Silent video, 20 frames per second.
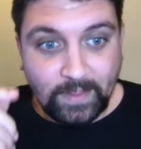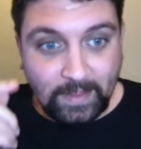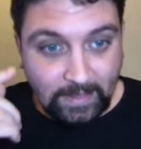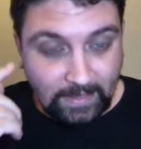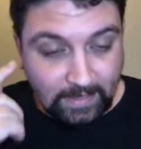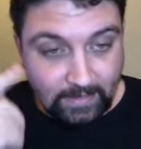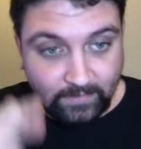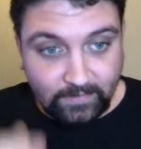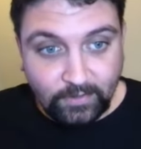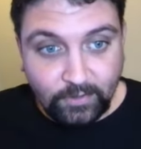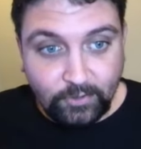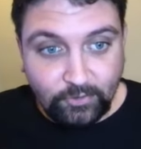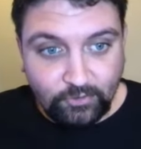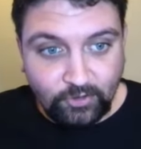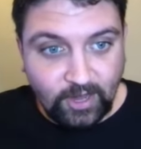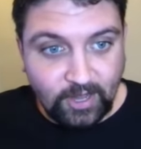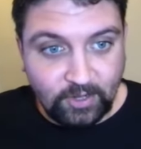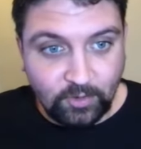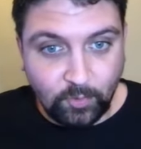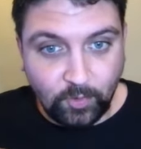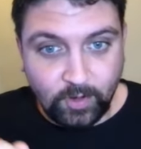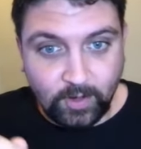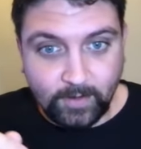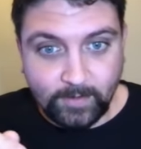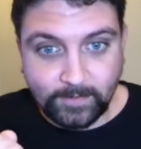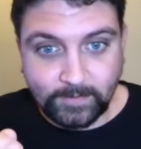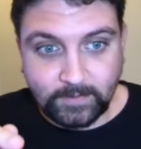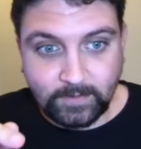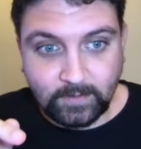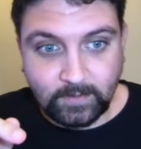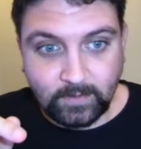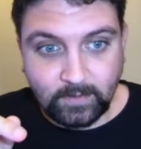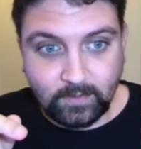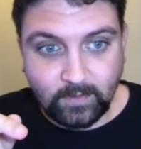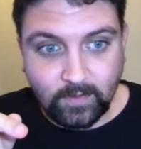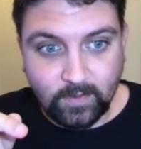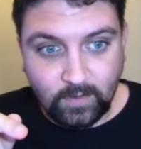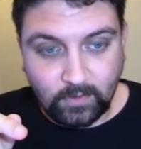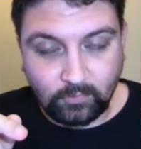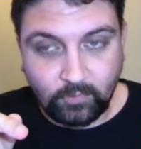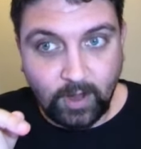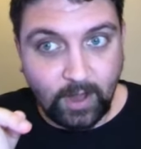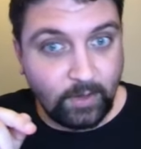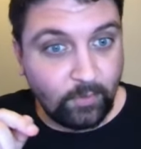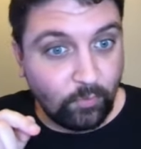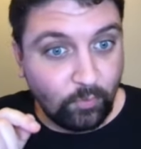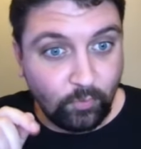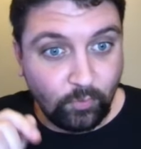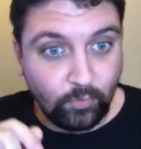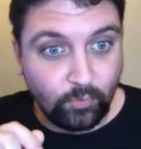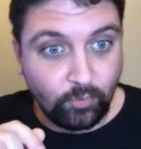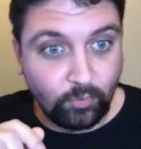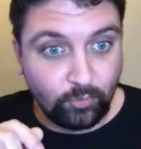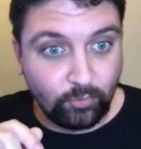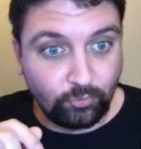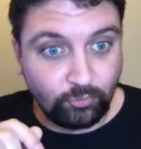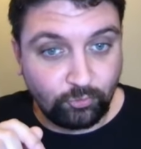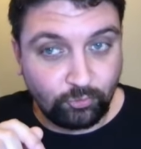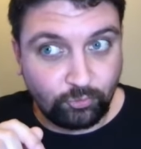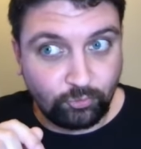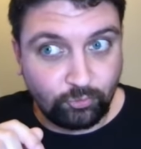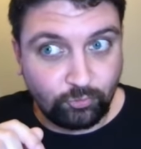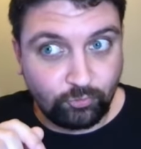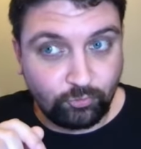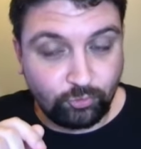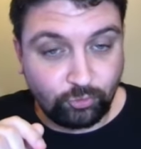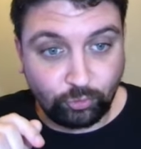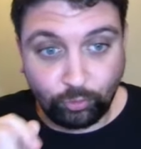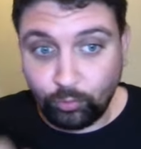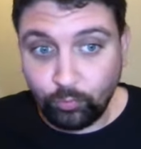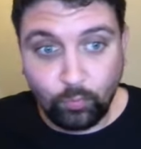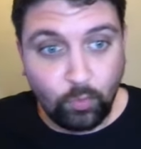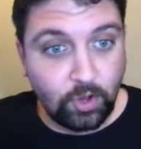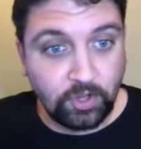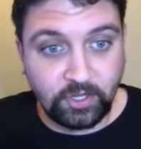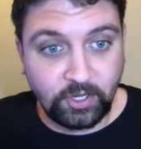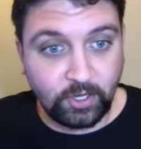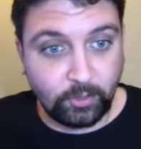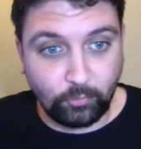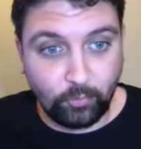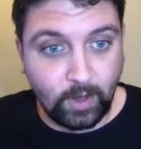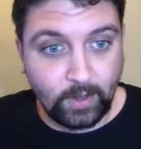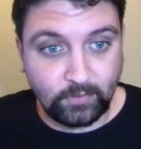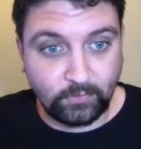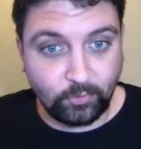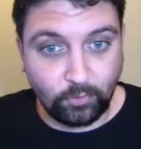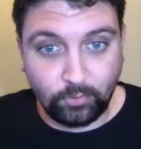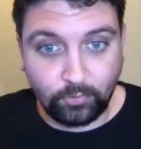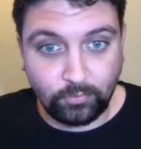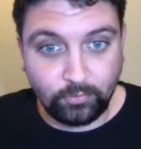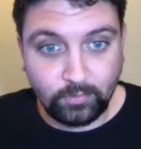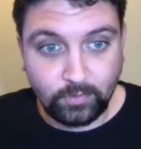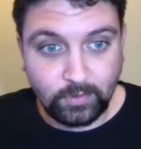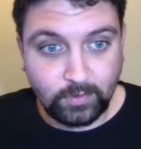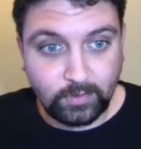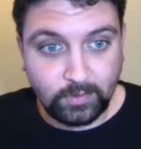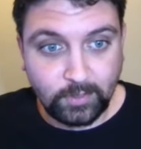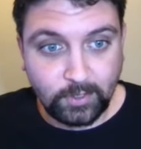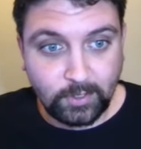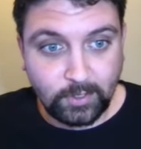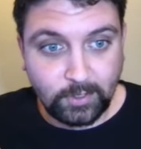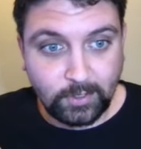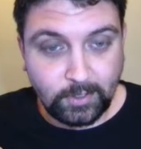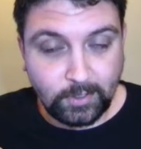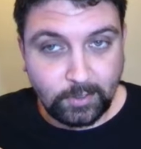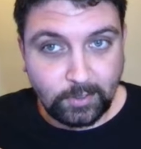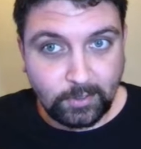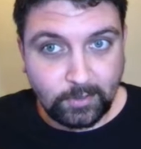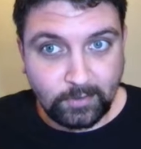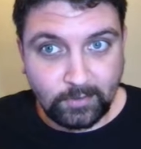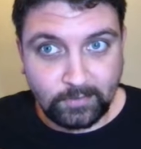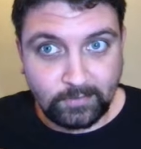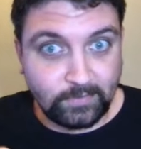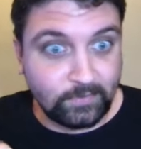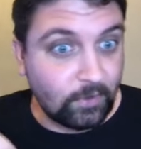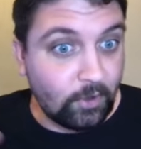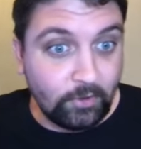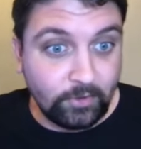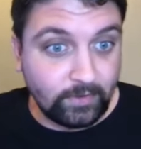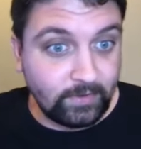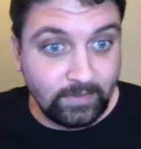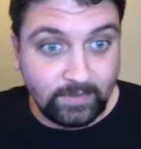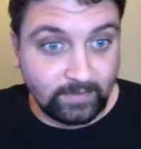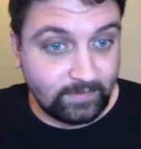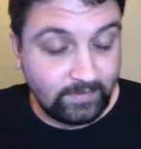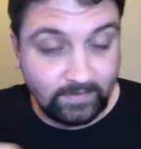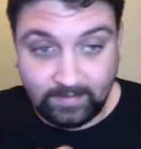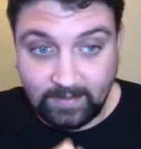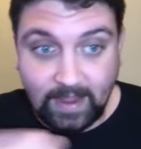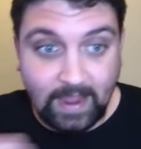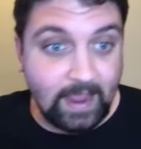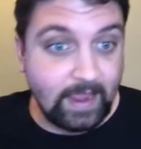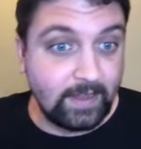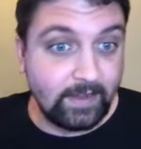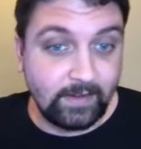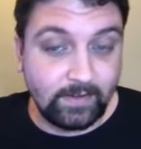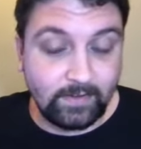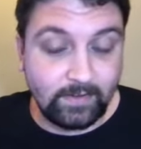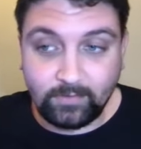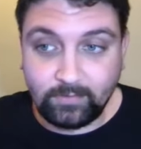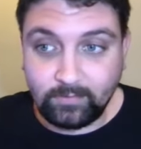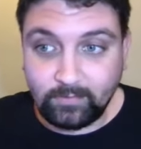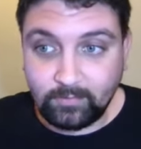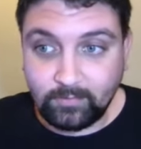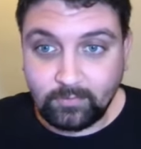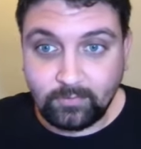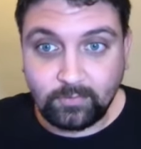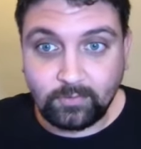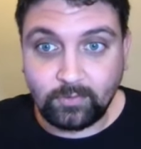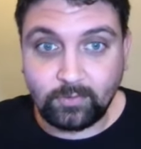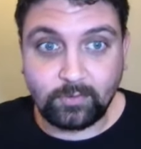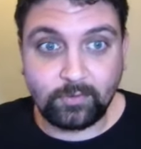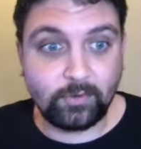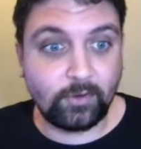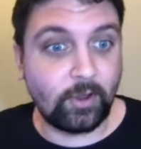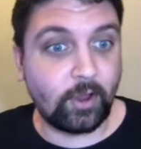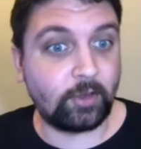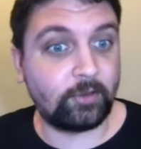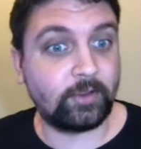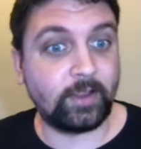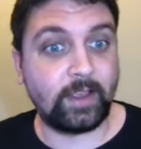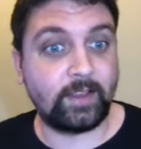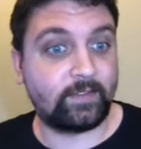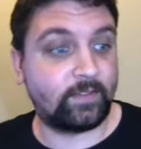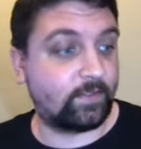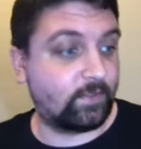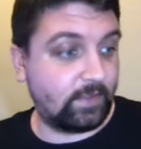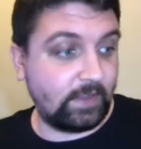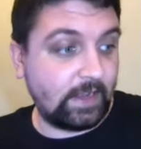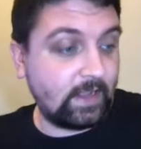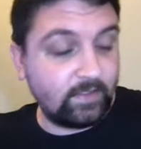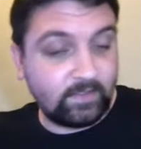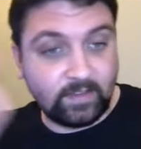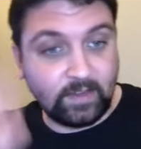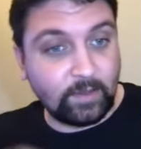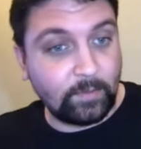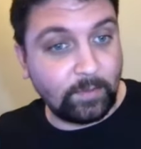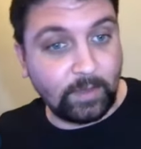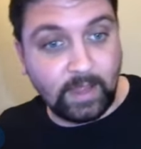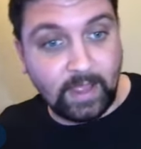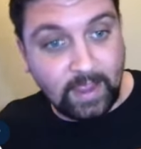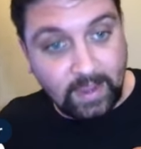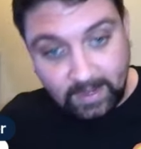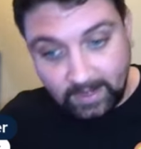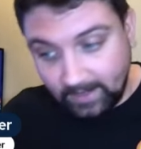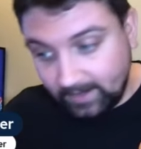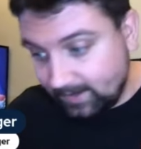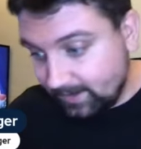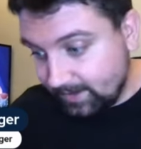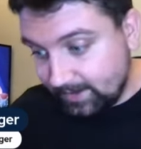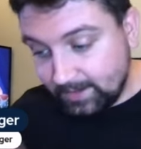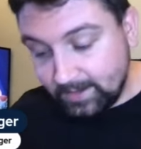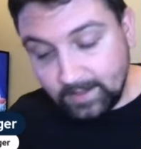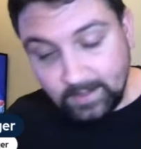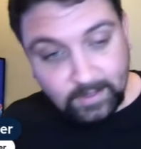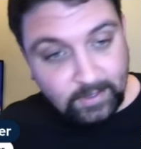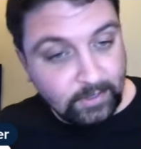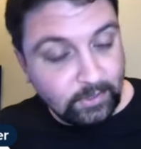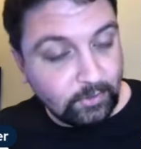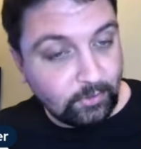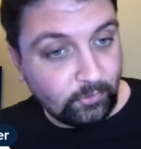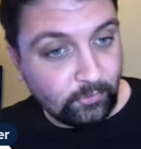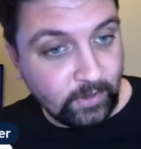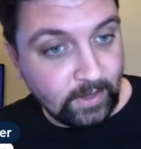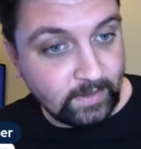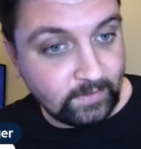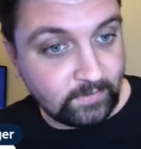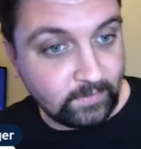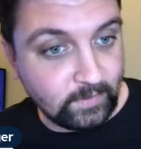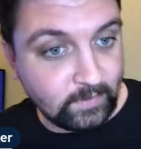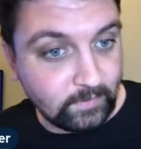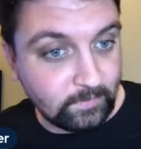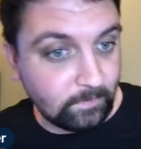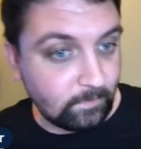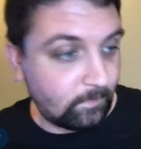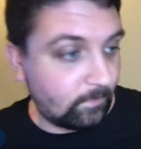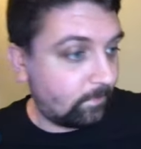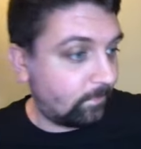He gets here in January, right? True one year rental. This is all the, this is it. Unless the NCAA grants a